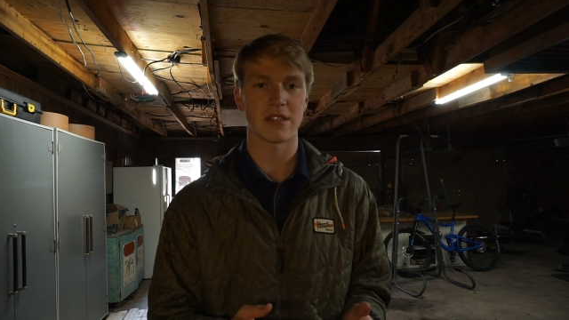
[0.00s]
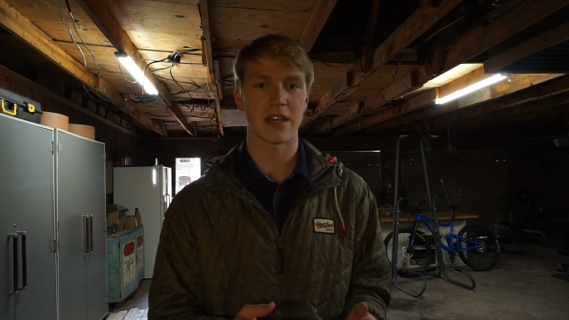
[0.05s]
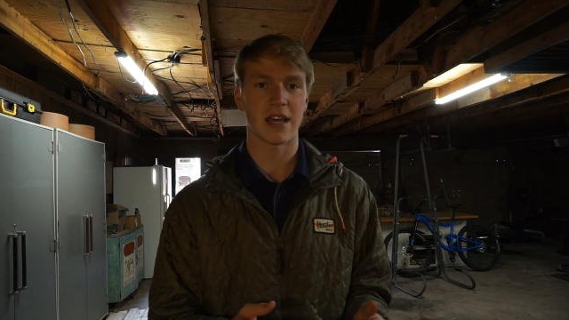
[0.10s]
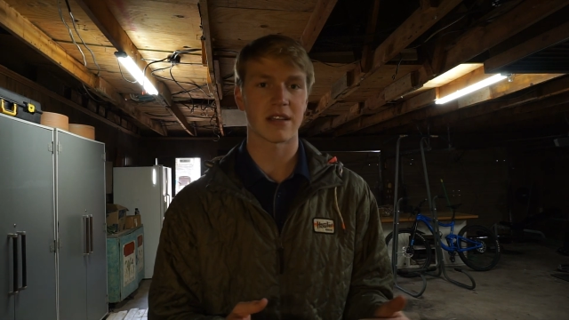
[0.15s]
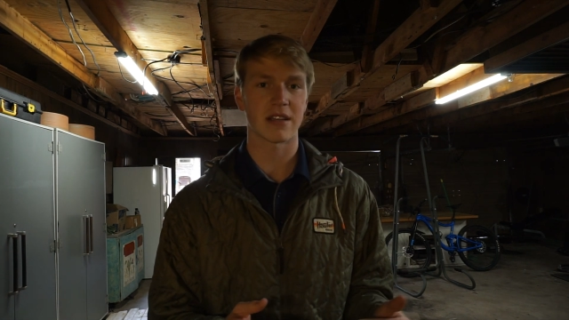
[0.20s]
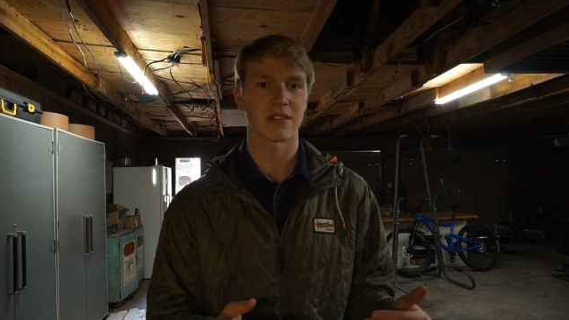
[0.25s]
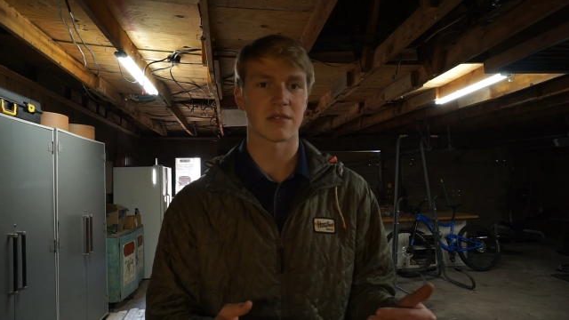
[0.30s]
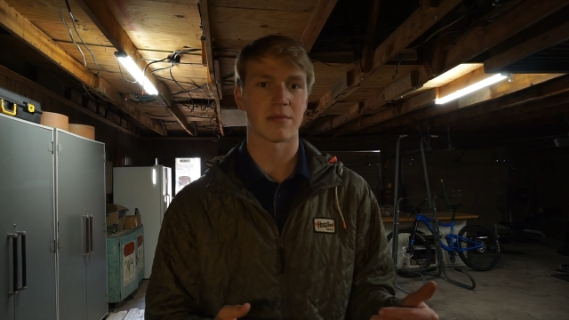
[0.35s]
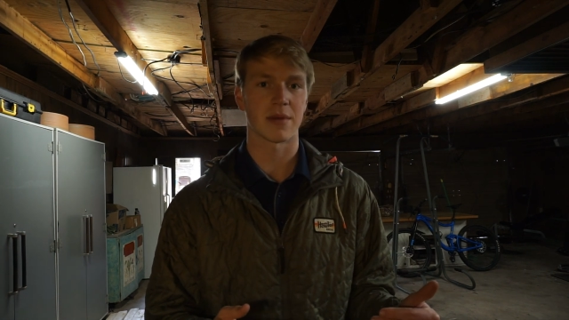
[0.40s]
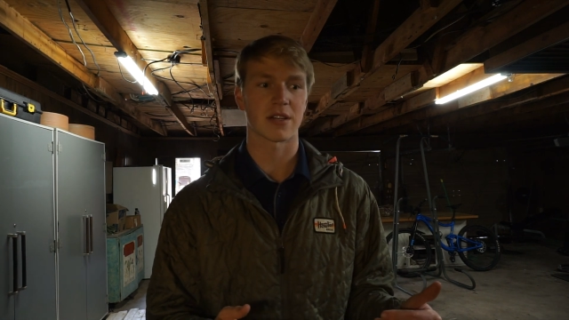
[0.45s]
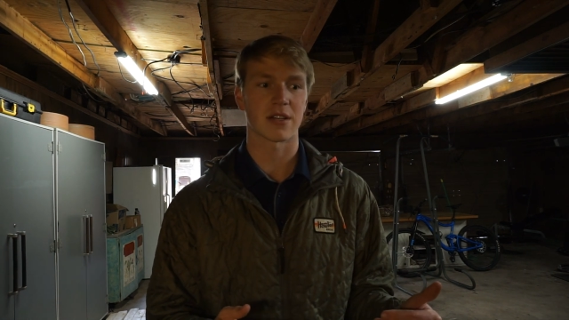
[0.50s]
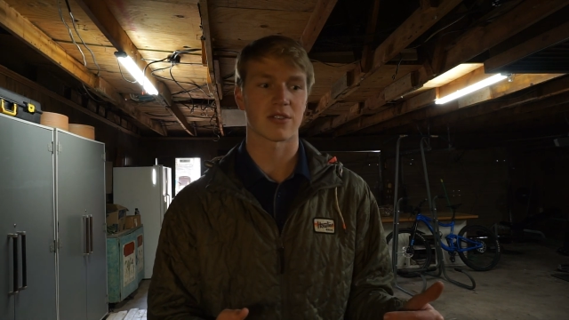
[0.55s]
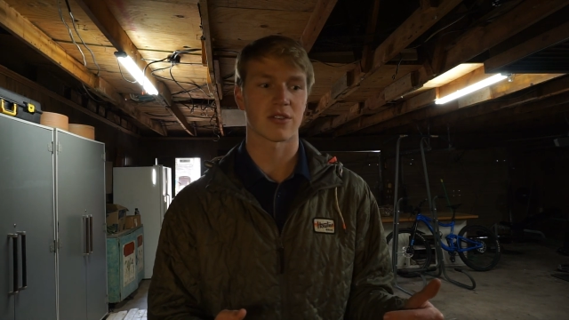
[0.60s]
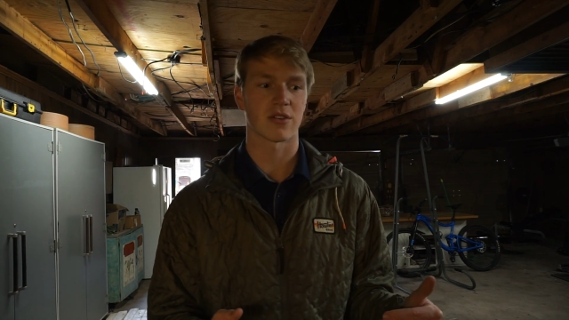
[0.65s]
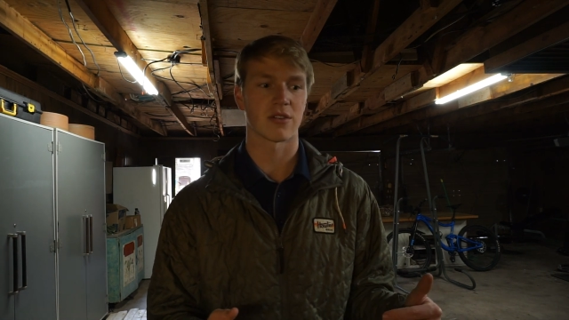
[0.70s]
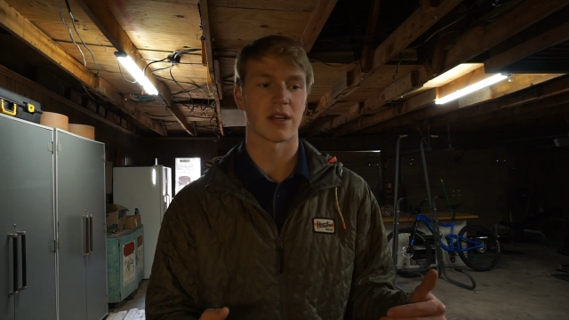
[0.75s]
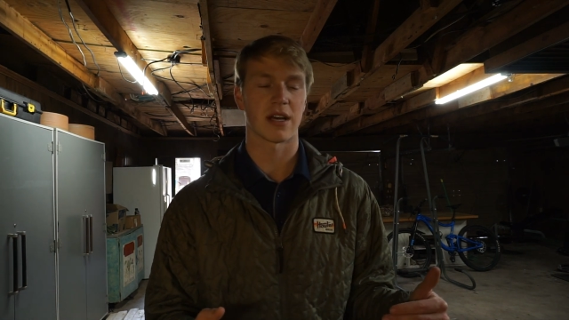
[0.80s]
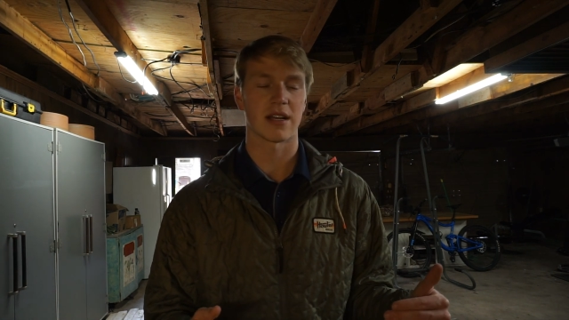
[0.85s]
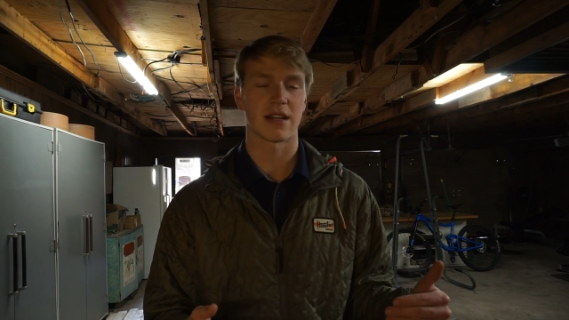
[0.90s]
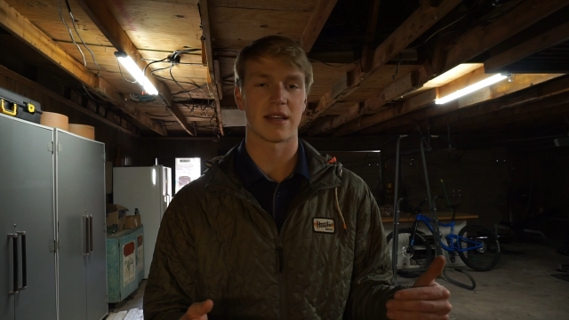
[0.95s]
takes to make
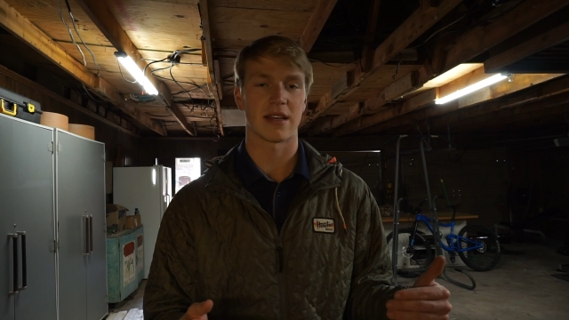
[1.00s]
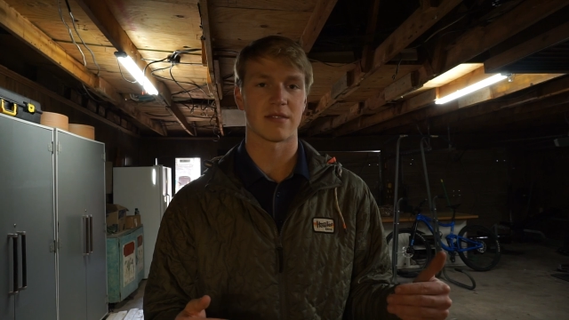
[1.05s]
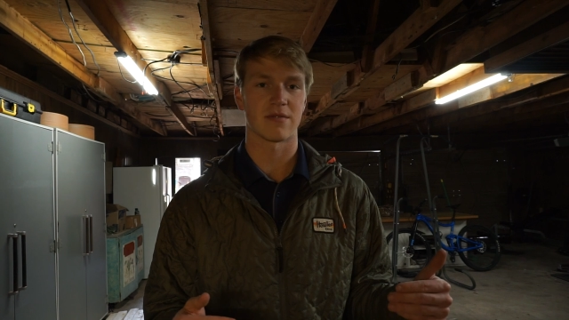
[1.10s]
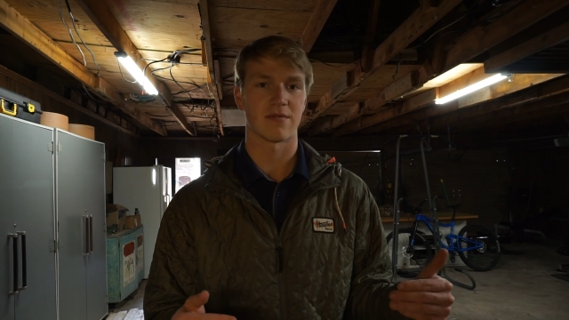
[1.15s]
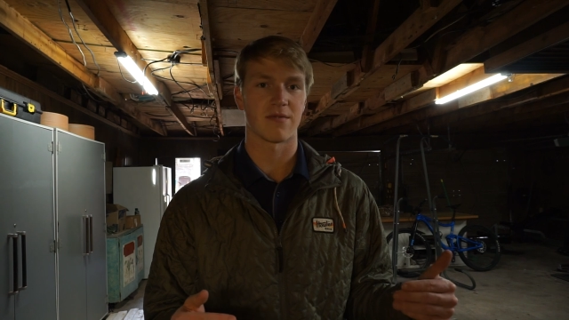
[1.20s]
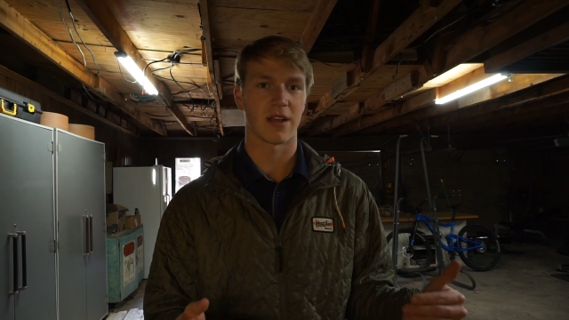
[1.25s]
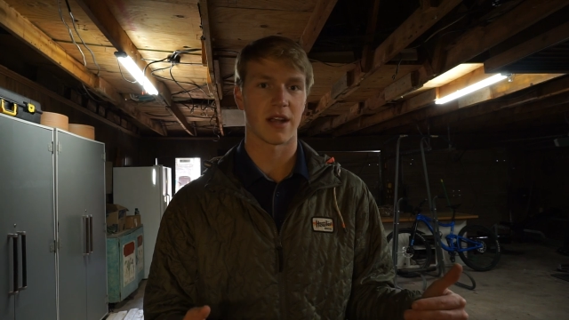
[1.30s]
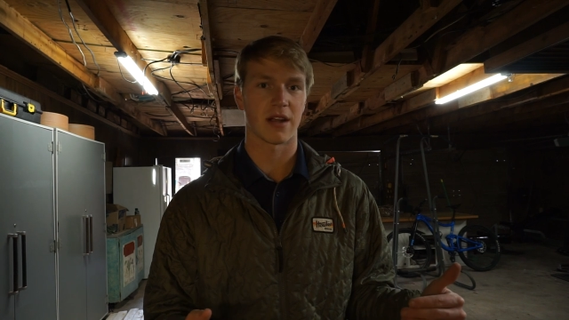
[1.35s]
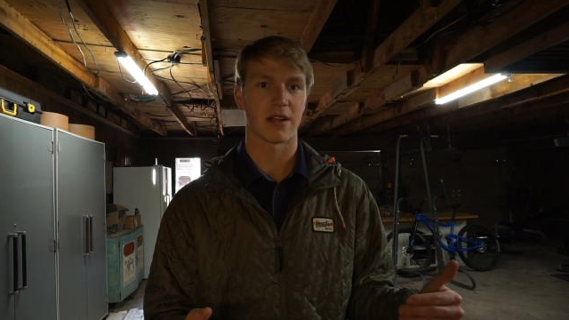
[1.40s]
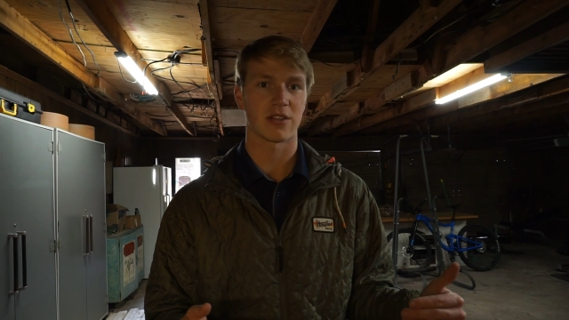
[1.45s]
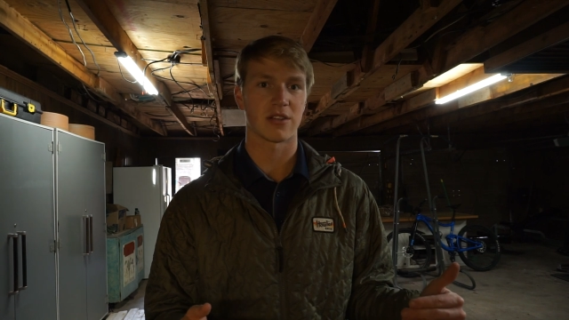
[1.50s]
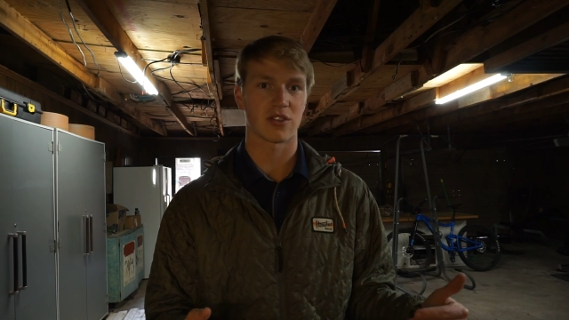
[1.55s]
sure that is very